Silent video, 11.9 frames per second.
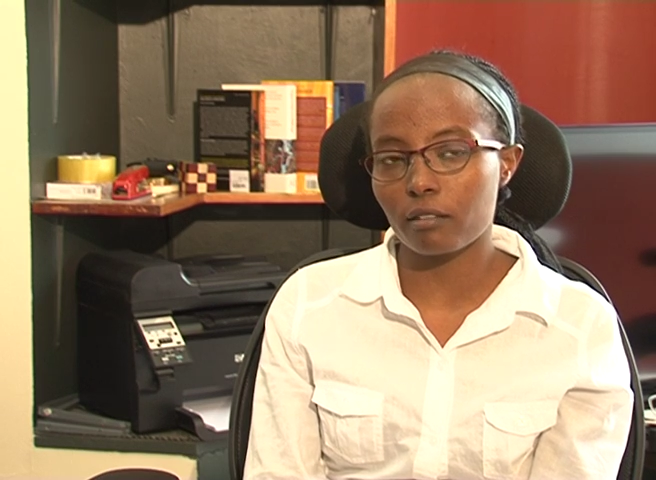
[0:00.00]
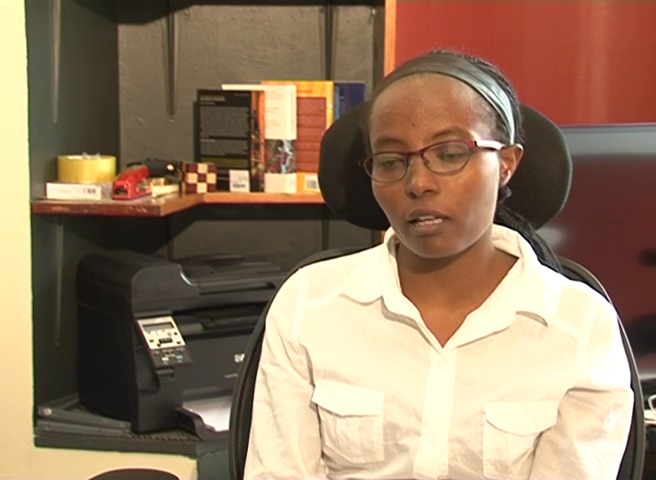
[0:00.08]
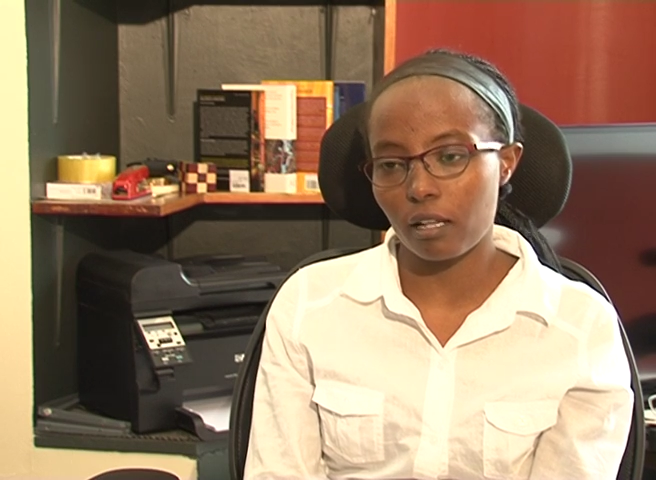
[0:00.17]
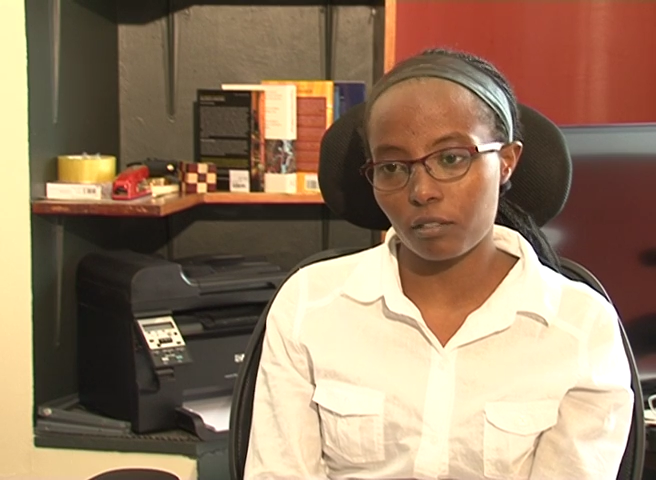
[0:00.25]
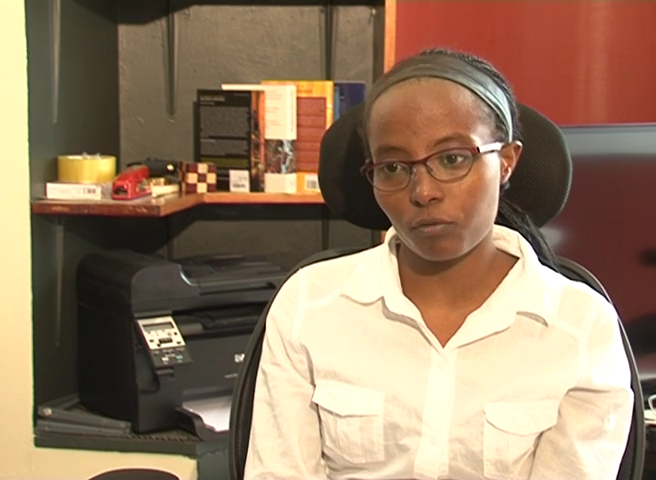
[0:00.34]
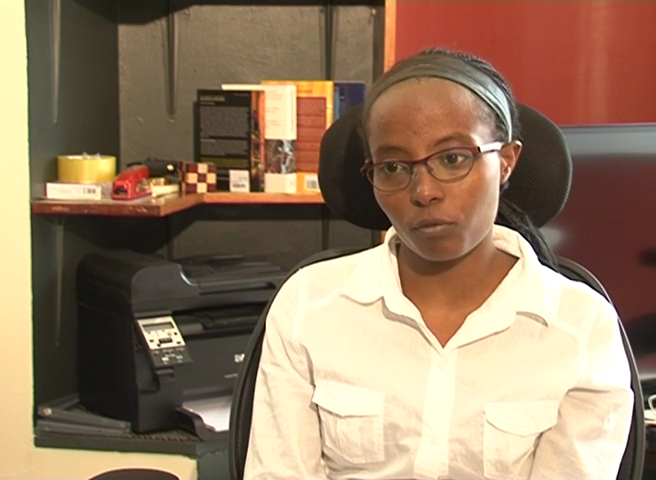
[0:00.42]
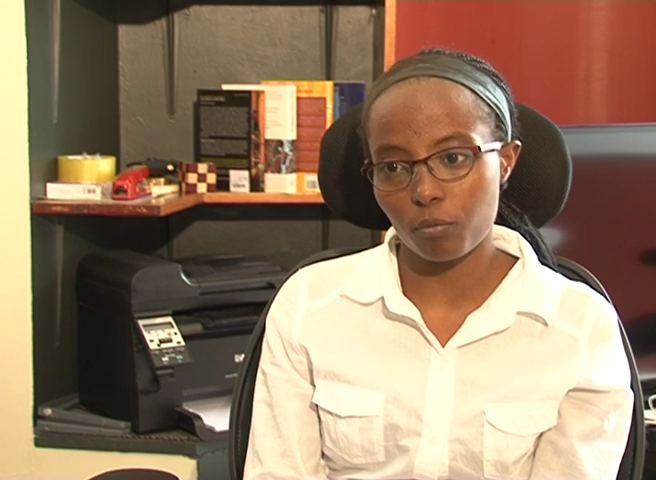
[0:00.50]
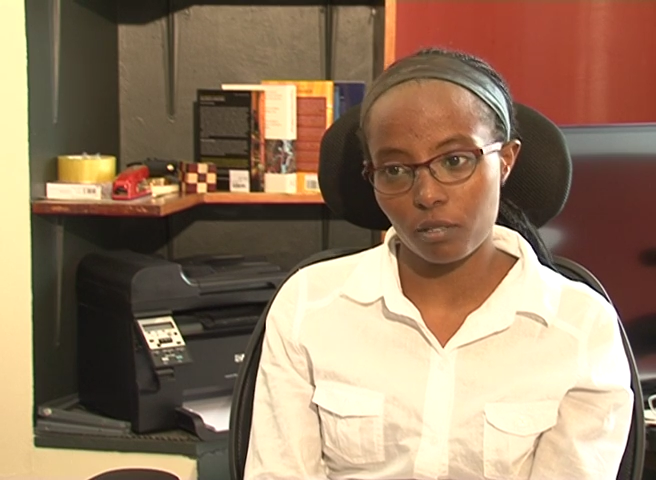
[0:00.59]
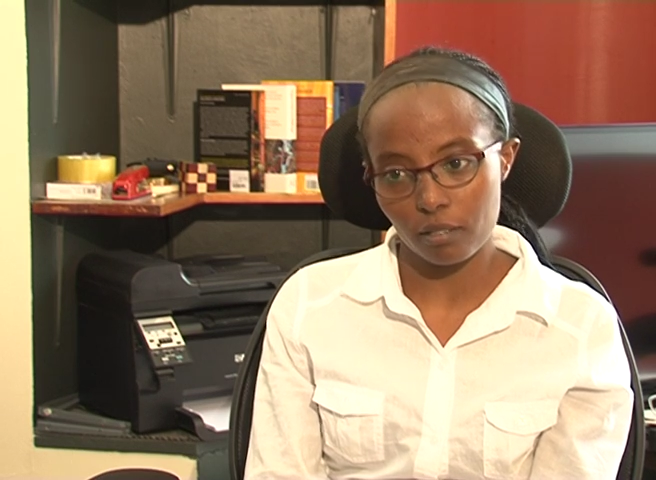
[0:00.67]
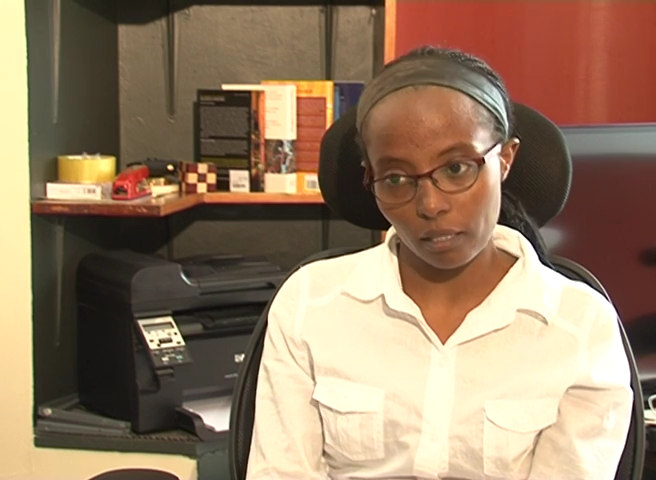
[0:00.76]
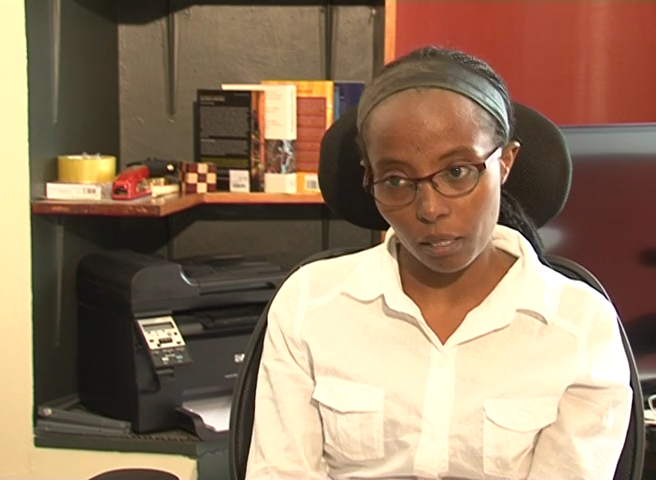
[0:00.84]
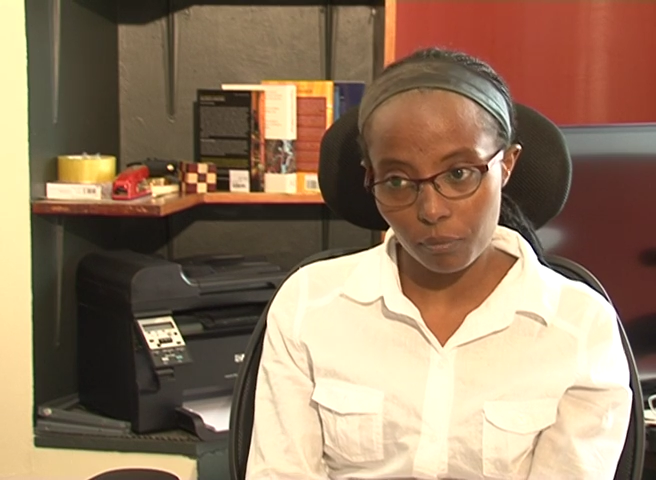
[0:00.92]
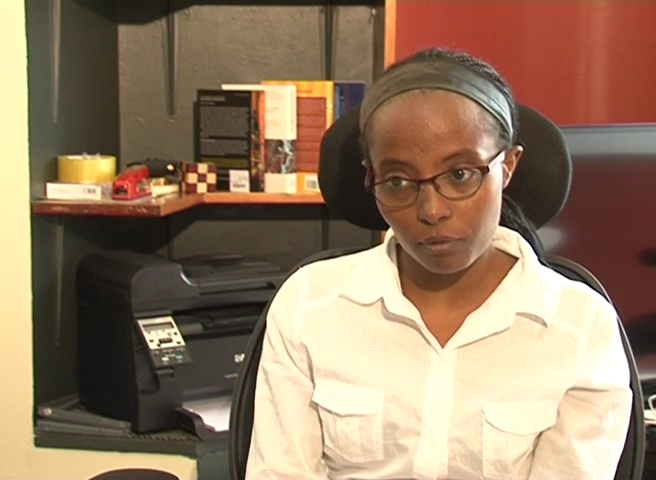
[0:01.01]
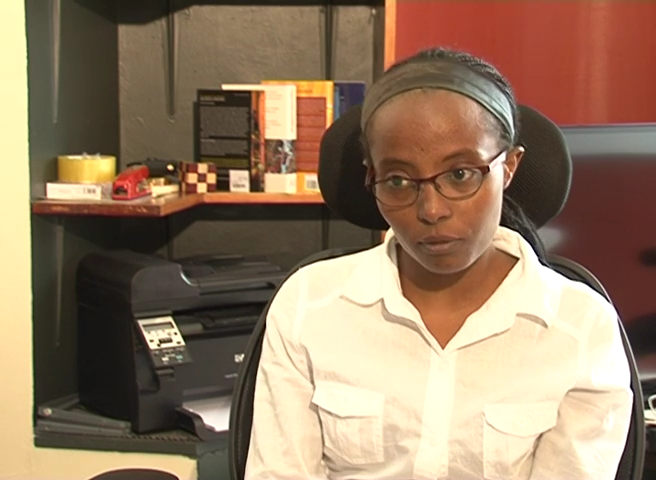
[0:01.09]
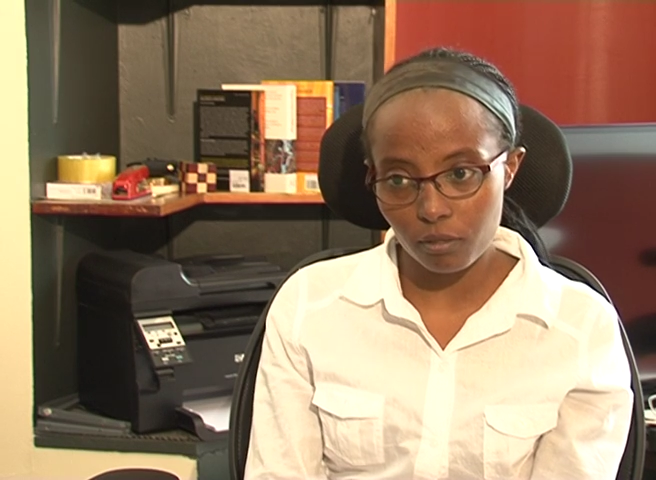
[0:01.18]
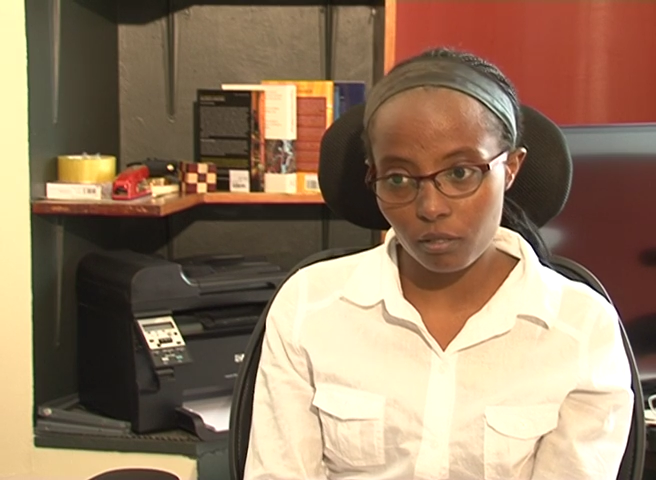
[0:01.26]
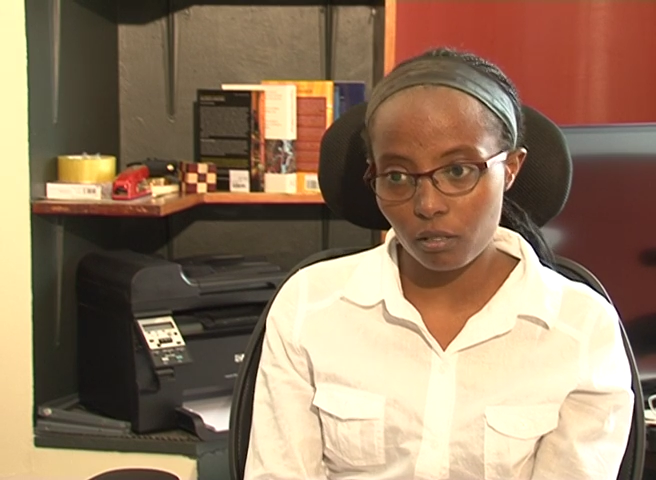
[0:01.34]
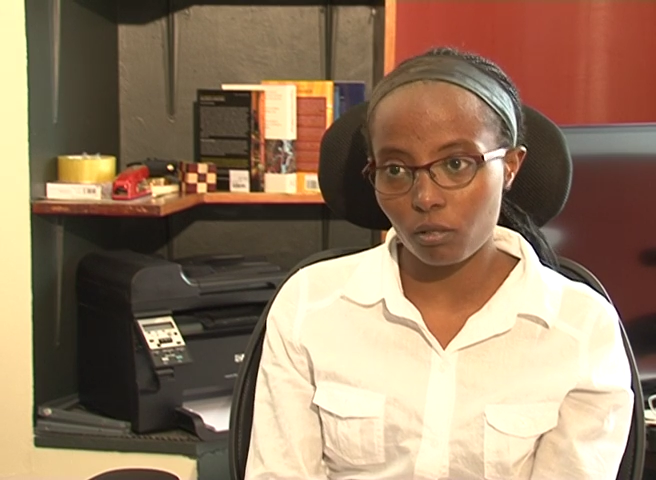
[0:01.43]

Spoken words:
girls from the slums